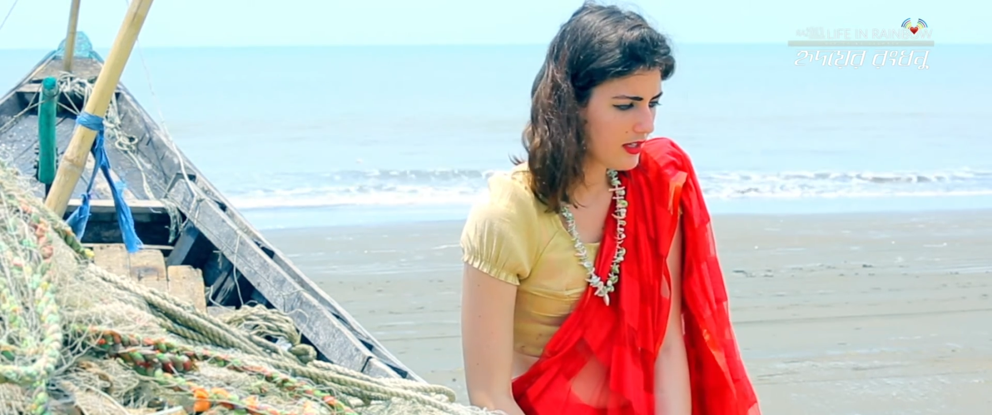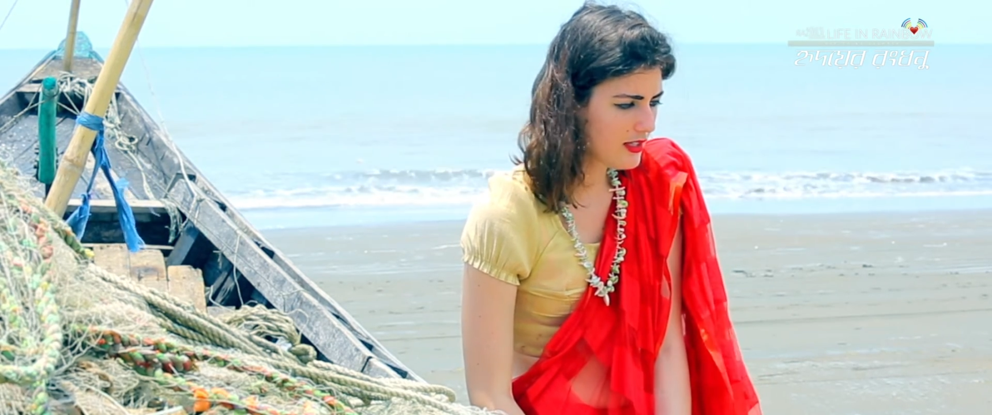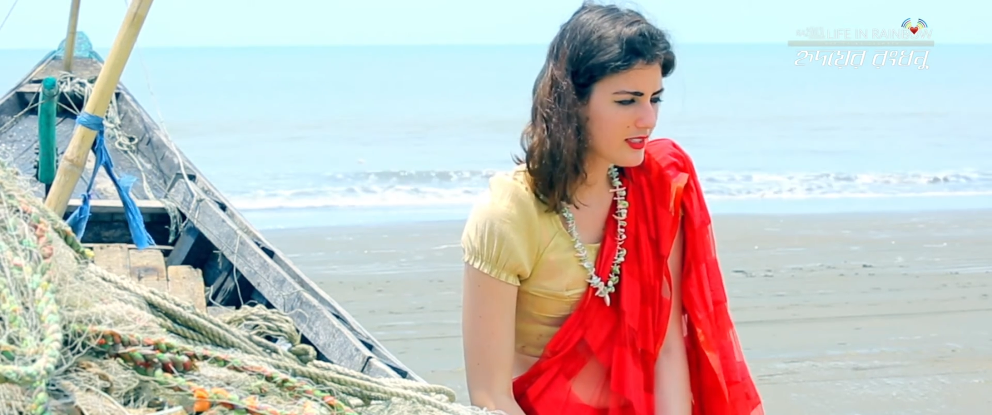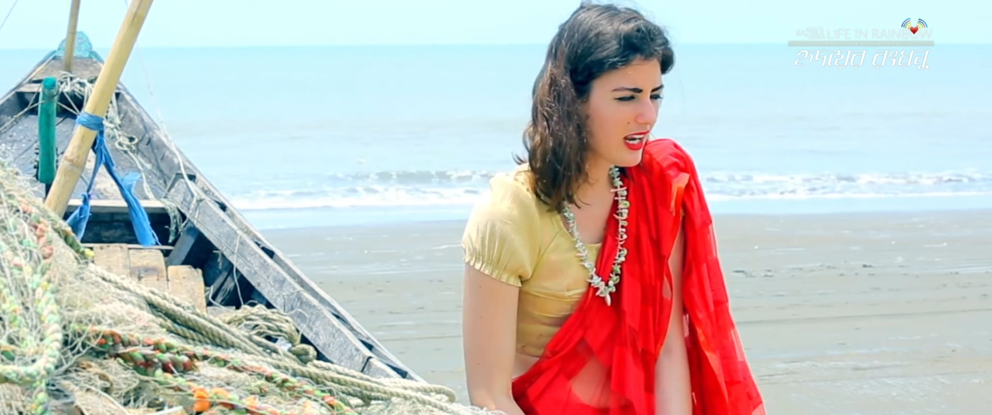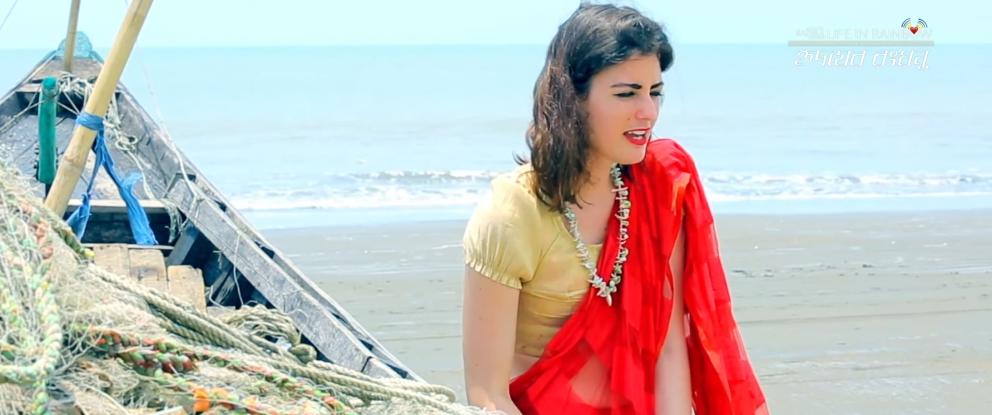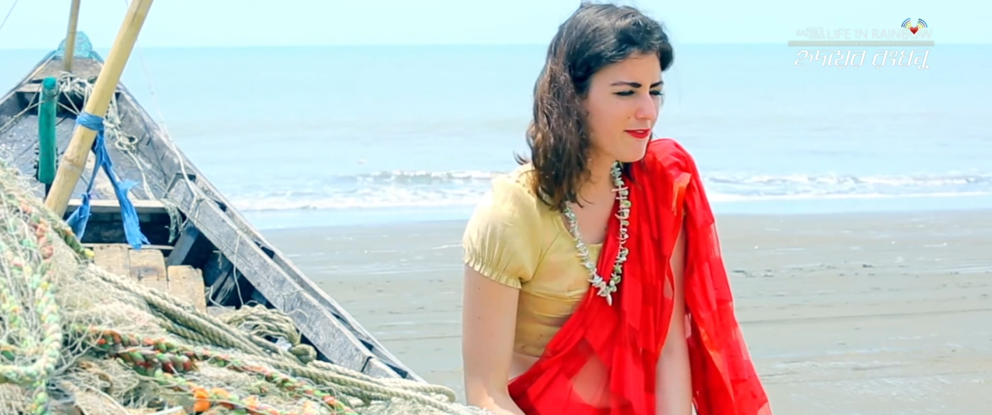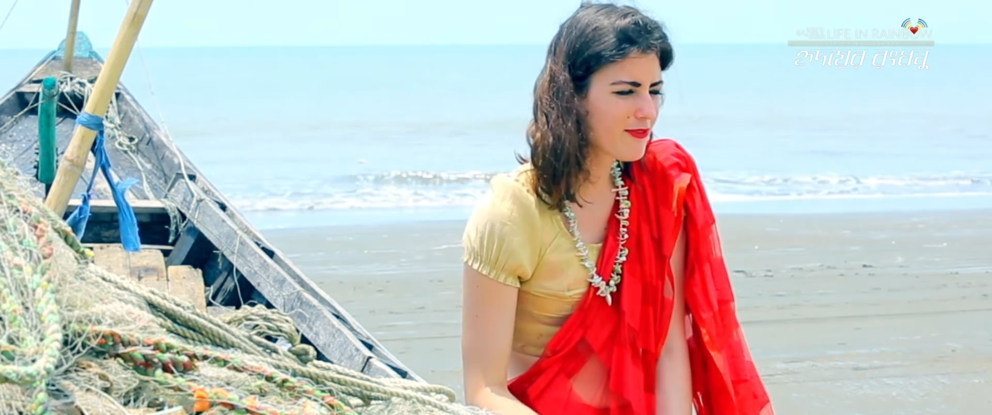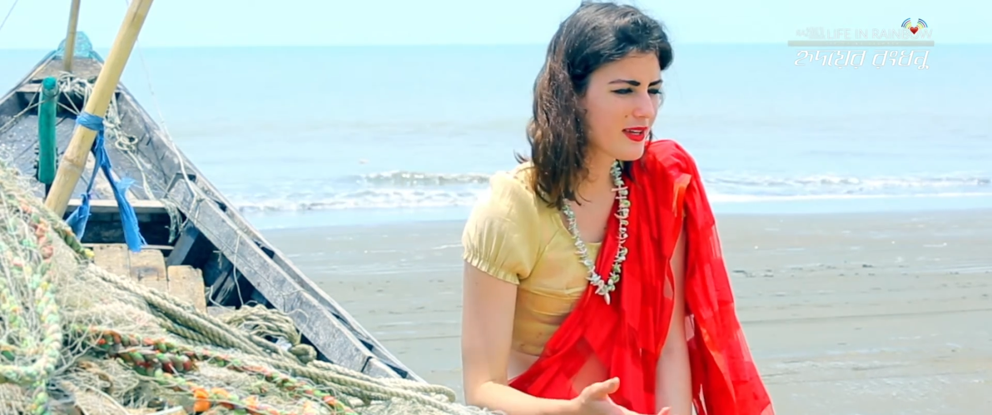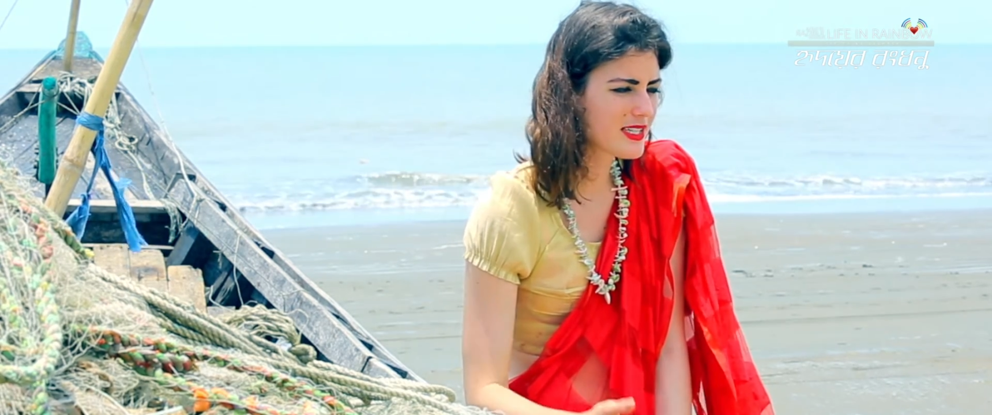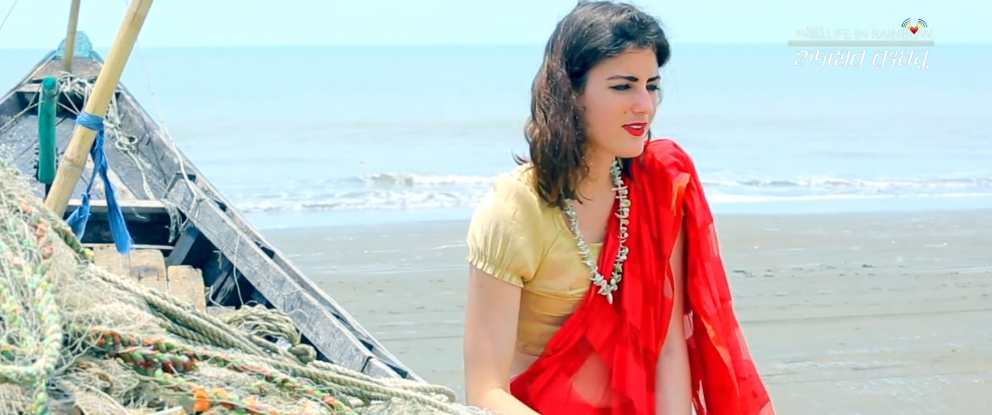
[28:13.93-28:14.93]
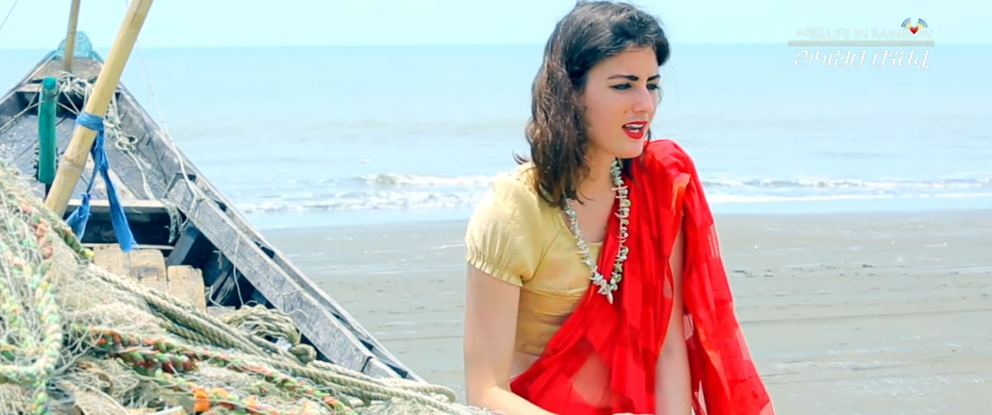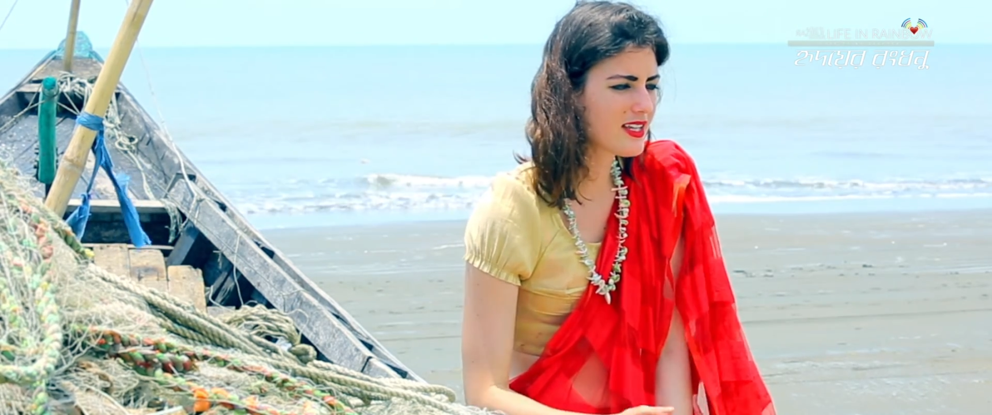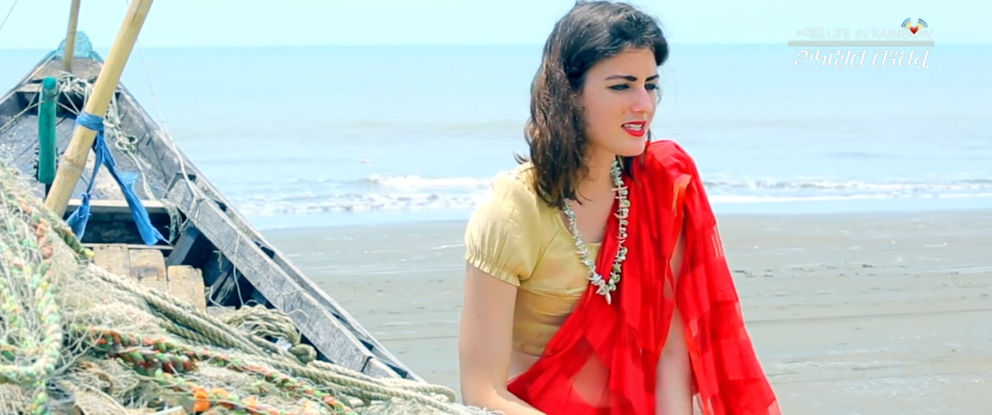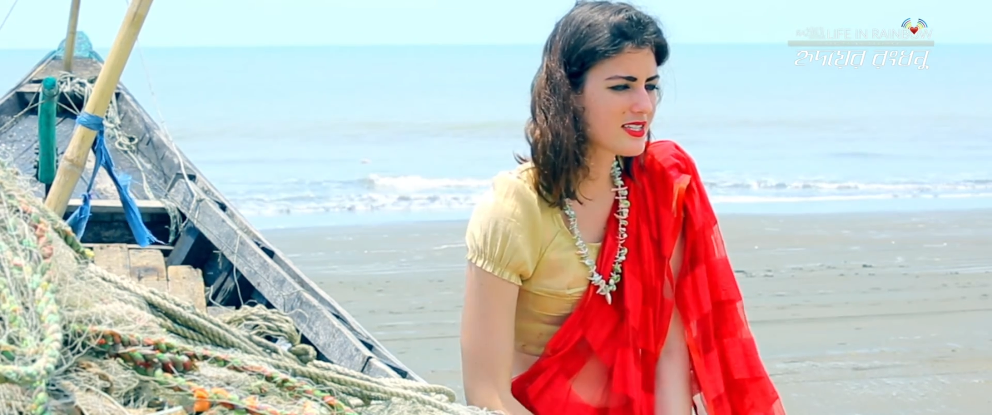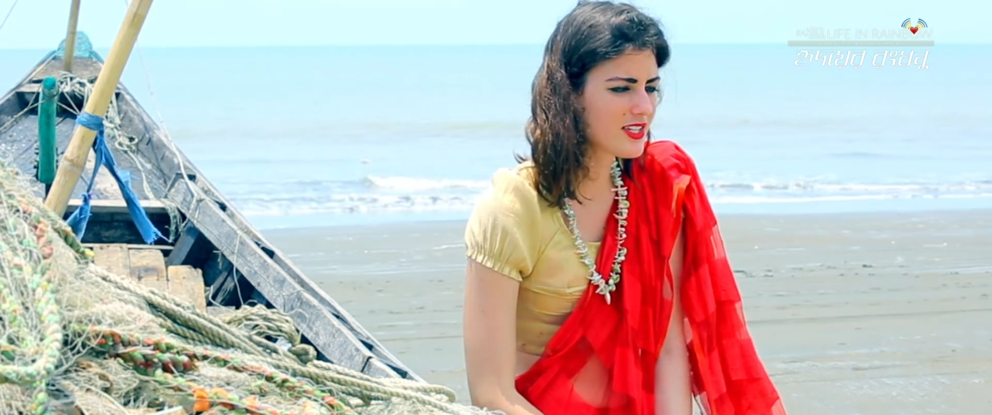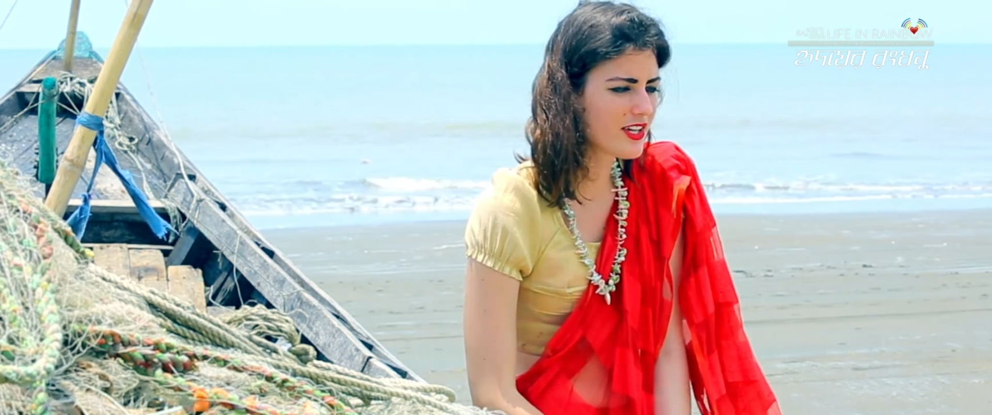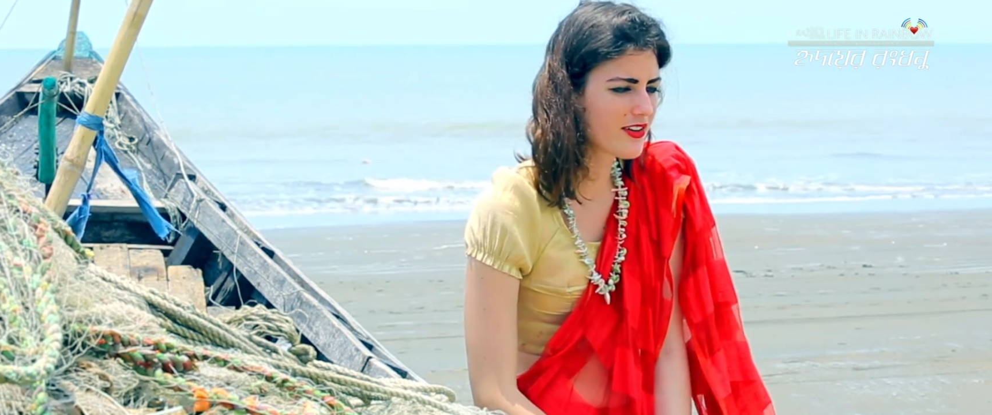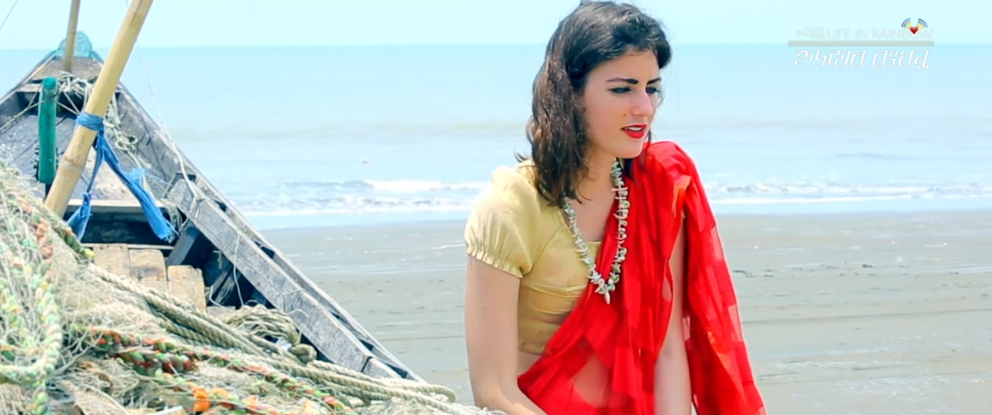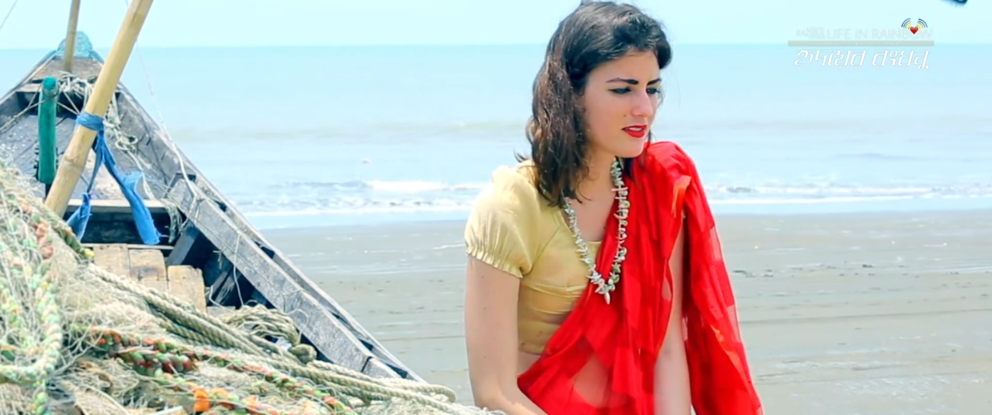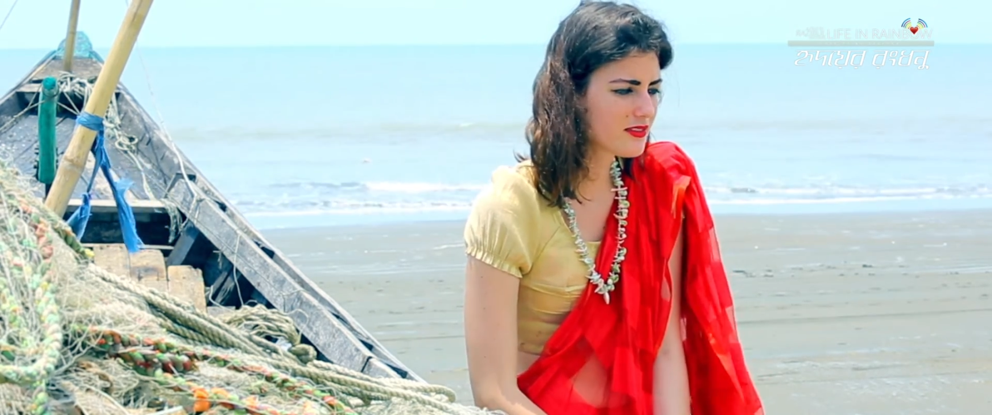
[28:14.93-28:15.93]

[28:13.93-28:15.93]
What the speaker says: in the life as well as is here,